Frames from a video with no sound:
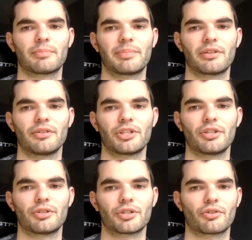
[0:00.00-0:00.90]
because you
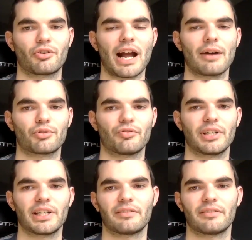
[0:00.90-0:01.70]
could just crouch really,